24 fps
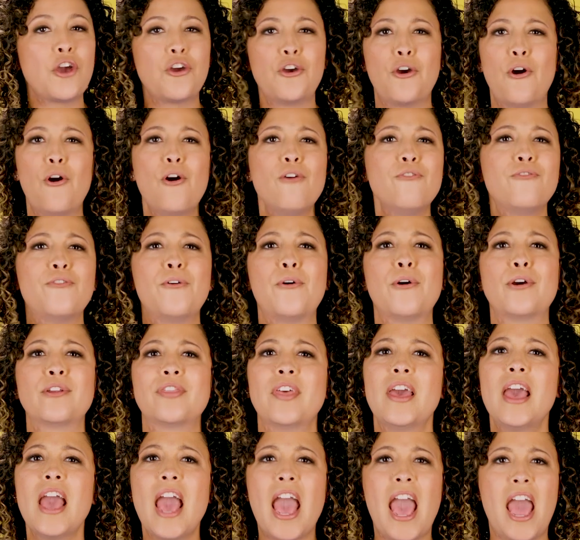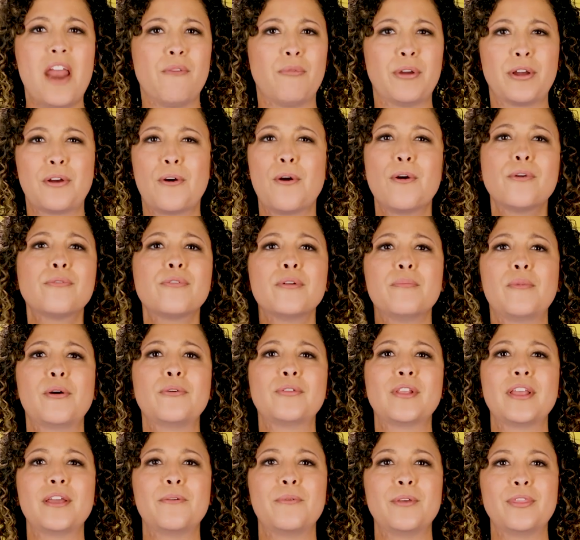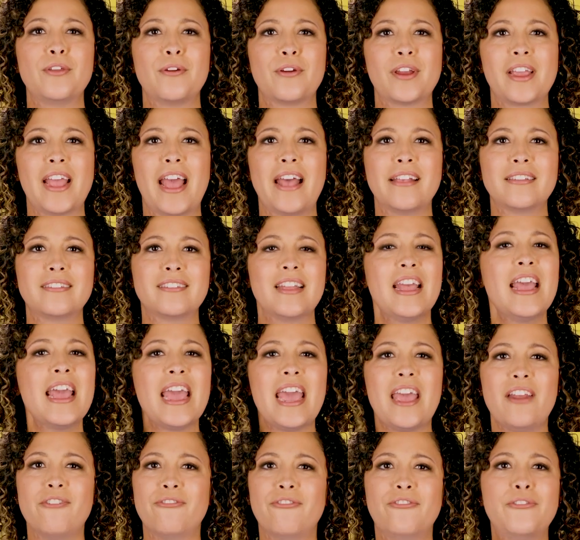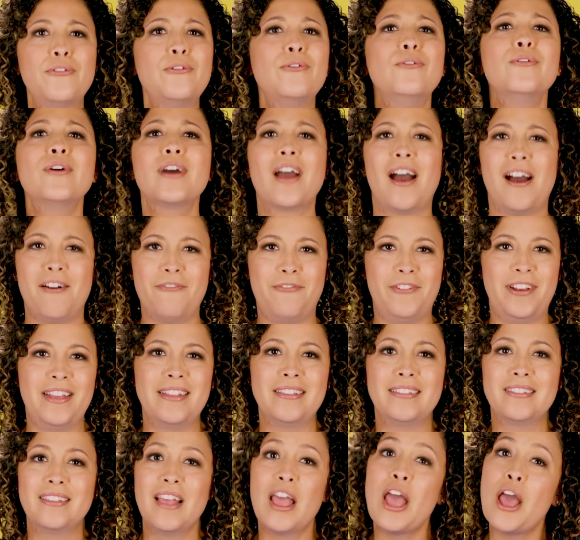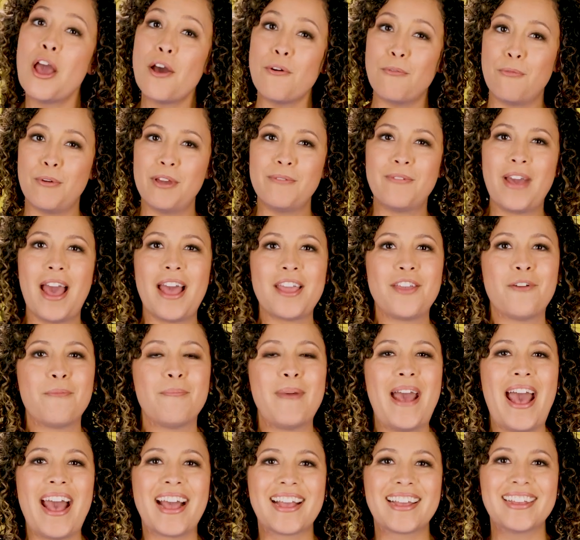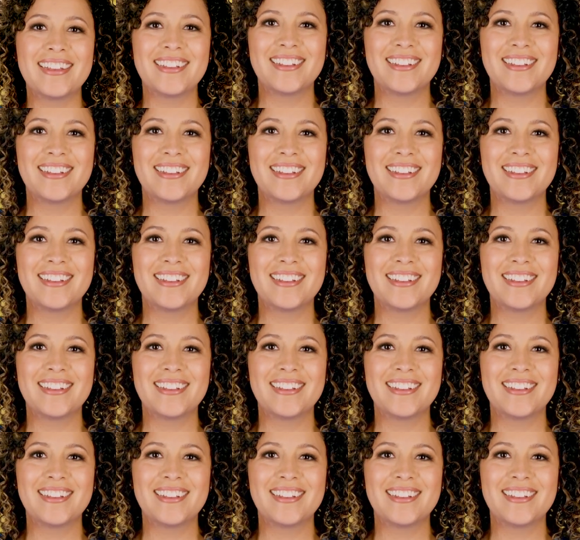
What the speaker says: go forth and record remotely with your guests in full confidence. We've got your back.